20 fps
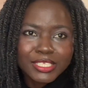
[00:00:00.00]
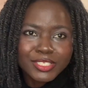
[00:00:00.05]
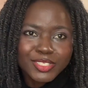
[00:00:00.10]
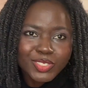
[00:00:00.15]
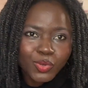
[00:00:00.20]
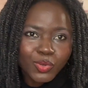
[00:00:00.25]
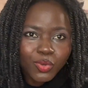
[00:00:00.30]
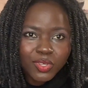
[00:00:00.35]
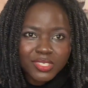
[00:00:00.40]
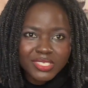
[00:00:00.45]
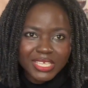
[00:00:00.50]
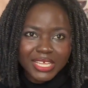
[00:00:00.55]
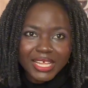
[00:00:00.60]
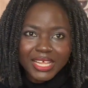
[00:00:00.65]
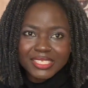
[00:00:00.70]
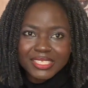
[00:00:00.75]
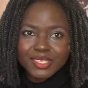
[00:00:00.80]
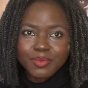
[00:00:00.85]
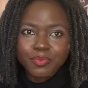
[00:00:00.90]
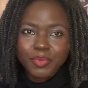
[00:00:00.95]
towards the
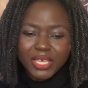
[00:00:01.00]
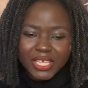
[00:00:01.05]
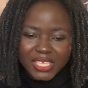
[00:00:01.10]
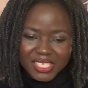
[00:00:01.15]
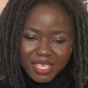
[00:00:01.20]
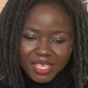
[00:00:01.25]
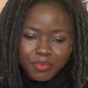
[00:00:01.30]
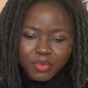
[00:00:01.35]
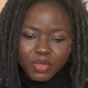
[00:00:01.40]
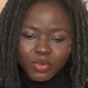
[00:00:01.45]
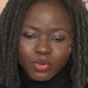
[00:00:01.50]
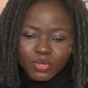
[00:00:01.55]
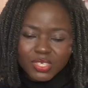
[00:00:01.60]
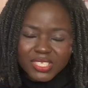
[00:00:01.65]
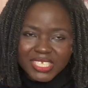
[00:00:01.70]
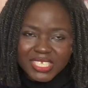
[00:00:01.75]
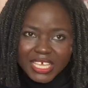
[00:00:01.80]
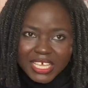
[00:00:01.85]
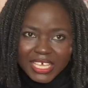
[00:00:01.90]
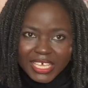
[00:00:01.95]
gun to pick it up
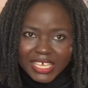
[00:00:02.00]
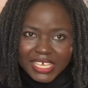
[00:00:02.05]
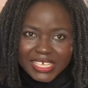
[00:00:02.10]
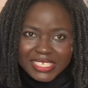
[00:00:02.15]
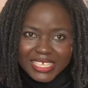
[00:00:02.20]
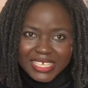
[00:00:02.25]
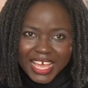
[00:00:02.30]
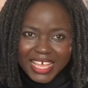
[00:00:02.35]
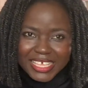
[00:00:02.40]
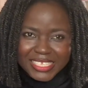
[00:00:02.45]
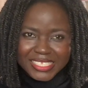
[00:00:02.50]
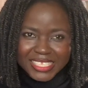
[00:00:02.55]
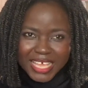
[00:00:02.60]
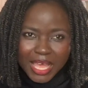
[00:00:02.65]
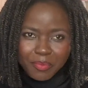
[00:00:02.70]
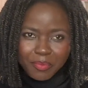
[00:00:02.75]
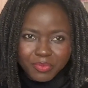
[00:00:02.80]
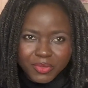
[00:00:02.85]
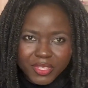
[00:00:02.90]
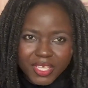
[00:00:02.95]
because his hands
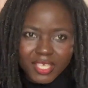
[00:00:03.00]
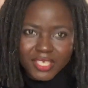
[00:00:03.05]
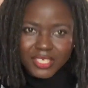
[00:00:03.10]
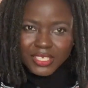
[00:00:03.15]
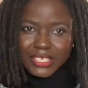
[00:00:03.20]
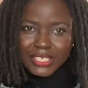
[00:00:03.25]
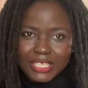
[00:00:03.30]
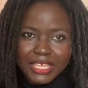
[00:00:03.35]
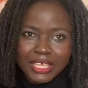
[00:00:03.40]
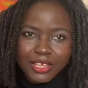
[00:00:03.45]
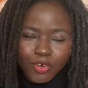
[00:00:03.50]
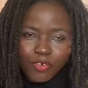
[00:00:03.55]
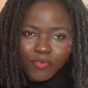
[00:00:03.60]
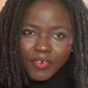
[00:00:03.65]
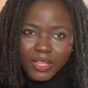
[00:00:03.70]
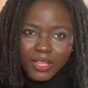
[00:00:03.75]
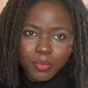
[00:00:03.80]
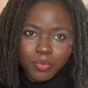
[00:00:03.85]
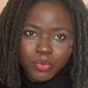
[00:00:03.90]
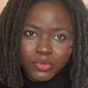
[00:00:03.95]
appeared
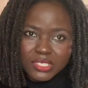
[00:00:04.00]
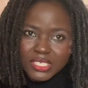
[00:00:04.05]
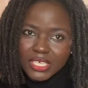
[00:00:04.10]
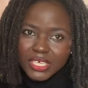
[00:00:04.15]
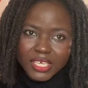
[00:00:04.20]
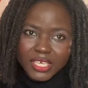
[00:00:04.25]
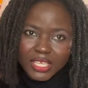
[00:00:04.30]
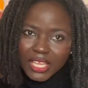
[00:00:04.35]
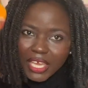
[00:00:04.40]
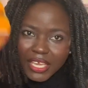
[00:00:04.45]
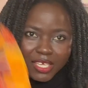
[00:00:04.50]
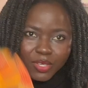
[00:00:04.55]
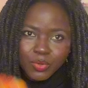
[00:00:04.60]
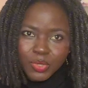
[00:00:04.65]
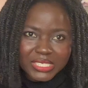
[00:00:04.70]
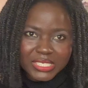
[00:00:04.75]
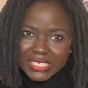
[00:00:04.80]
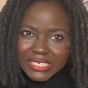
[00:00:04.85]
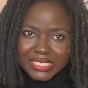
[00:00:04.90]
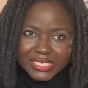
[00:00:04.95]
over the boat again, like he
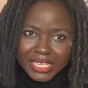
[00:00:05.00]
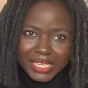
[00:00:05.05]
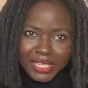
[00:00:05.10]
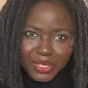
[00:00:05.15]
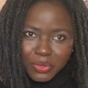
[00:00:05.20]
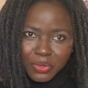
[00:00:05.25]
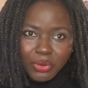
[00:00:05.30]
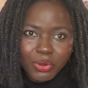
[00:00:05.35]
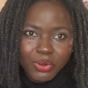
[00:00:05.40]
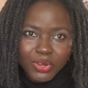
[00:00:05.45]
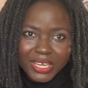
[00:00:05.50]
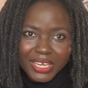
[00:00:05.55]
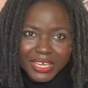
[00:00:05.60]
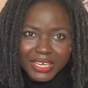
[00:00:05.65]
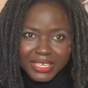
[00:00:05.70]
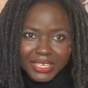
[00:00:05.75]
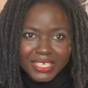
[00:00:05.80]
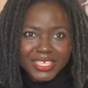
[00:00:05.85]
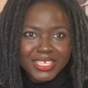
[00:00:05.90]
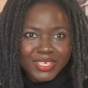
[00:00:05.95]
wasn't dead and gone.
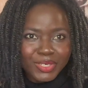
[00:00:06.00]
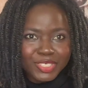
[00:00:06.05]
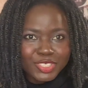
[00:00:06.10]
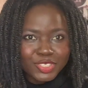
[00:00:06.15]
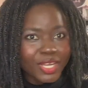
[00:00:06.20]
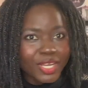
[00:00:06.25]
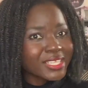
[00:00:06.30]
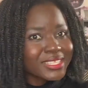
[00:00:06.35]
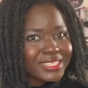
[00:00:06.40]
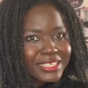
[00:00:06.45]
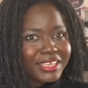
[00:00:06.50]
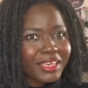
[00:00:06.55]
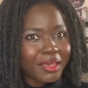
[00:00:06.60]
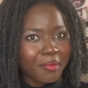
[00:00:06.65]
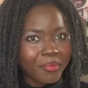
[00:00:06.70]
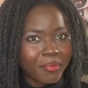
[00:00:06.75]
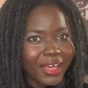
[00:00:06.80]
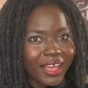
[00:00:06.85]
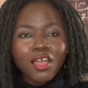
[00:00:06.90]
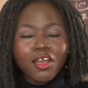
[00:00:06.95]
He was trying to
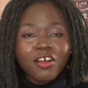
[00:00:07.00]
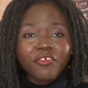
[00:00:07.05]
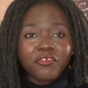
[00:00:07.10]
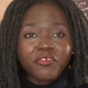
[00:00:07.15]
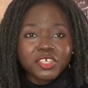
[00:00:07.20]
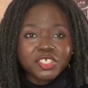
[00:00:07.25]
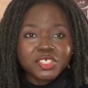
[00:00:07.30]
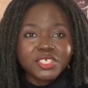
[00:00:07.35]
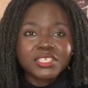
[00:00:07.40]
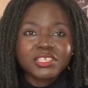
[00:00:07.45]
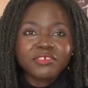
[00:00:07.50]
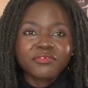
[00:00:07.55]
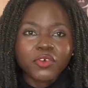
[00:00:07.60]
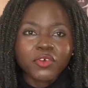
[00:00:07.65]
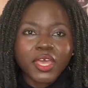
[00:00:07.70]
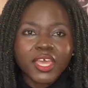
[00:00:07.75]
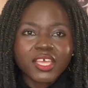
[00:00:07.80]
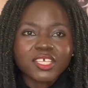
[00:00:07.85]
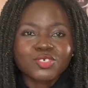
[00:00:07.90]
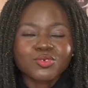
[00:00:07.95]
get back. Fortunately for
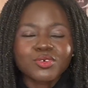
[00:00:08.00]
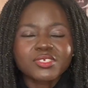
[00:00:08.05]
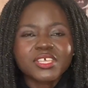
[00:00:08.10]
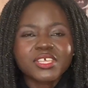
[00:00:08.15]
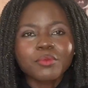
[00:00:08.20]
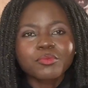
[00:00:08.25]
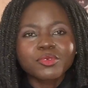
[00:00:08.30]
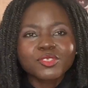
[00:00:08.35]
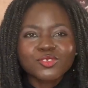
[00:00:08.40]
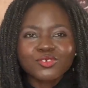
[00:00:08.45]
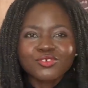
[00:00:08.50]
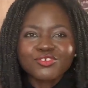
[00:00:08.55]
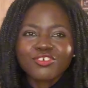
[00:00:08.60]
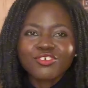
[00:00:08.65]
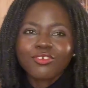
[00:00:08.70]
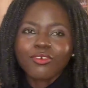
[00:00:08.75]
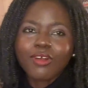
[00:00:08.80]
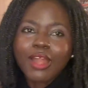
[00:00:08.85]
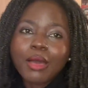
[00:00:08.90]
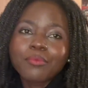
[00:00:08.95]
her, she was able to
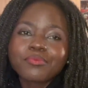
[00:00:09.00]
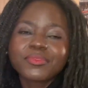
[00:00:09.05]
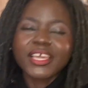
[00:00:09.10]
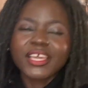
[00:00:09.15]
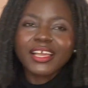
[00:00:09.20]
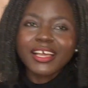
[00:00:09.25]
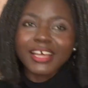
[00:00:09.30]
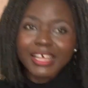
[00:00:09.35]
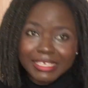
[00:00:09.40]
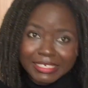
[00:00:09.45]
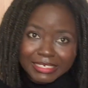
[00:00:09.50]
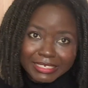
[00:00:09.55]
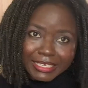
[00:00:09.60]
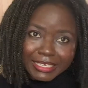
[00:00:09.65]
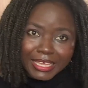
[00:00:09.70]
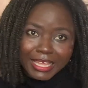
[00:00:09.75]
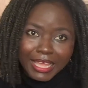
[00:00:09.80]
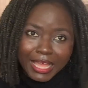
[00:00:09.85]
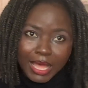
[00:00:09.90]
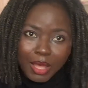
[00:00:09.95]
grab the gun
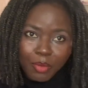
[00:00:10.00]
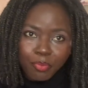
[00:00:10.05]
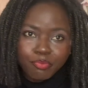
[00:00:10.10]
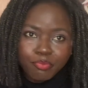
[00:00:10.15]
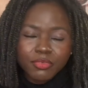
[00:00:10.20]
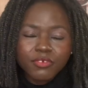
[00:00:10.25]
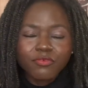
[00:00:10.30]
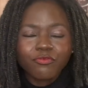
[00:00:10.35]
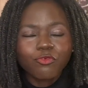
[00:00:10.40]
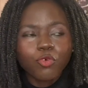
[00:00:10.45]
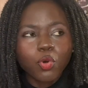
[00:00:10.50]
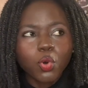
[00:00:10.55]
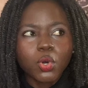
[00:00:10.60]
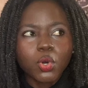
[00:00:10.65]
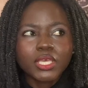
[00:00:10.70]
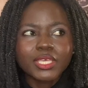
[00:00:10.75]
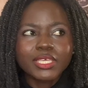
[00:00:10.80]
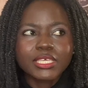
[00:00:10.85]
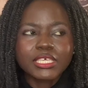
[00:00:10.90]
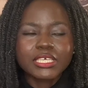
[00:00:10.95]
up before
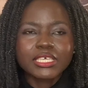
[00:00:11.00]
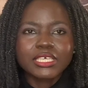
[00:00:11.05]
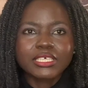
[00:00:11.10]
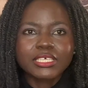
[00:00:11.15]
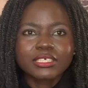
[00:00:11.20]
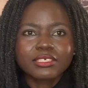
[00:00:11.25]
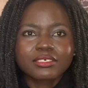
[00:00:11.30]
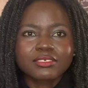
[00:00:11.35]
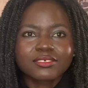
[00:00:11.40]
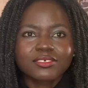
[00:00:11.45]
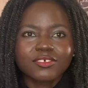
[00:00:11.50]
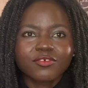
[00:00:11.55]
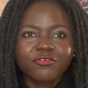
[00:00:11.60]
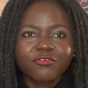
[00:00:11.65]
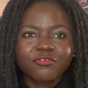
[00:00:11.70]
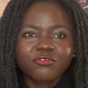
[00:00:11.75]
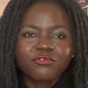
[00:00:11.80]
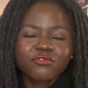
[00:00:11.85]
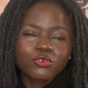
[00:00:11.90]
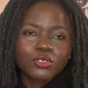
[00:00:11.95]
he
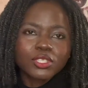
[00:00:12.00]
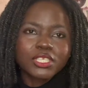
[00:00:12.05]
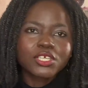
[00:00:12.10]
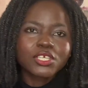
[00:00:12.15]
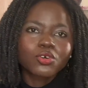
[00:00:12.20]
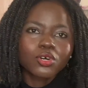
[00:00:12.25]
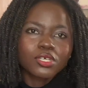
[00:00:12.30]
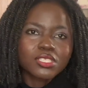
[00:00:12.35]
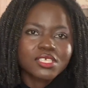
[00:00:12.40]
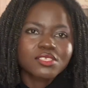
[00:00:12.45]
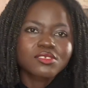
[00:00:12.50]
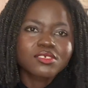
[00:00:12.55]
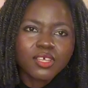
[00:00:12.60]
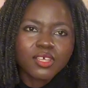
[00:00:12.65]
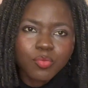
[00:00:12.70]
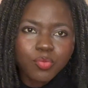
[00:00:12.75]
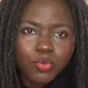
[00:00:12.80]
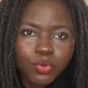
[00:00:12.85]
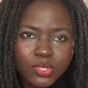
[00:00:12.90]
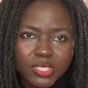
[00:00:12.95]
fully got into the
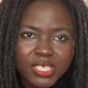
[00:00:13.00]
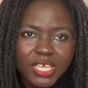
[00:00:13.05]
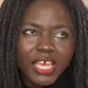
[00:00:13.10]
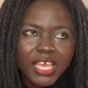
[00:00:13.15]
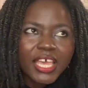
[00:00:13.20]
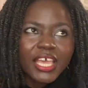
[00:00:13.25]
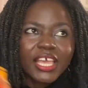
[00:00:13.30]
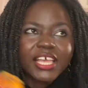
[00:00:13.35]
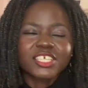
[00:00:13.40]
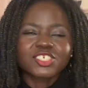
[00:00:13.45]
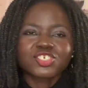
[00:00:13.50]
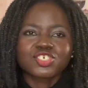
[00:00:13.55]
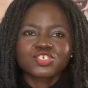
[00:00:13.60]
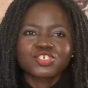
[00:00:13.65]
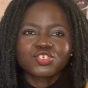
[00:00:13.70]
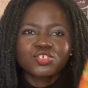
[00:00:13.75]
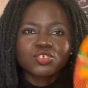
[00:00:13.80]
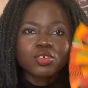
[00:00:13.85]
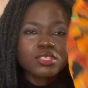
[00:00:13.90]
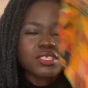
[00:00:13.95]
boat, and she
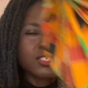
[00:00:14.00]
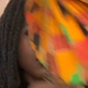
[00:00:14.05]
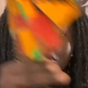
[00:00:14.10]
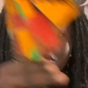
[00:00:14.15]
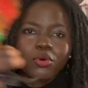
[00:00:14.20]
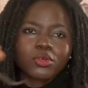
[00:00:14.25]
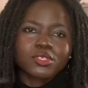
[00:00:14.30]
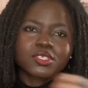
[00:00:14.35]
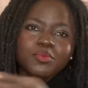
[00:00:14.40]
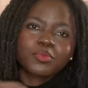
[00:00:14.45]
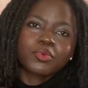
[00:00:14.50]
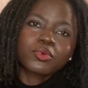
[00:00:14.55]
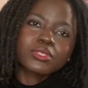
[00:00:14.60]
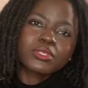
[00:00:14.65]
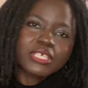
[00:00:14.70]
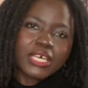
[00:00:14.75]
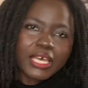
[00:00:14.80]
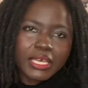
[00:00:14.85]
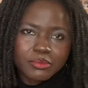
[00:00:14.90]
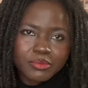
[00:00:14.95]
shot him multiple
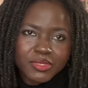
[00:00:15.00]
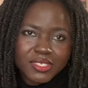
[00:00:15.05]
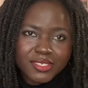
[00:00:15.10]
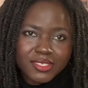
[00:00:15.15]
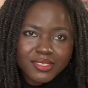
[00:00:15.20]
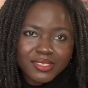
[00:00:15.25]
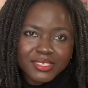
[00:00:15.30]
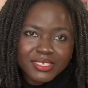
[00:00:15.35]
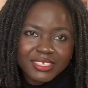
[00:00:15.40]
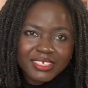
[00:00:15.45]
times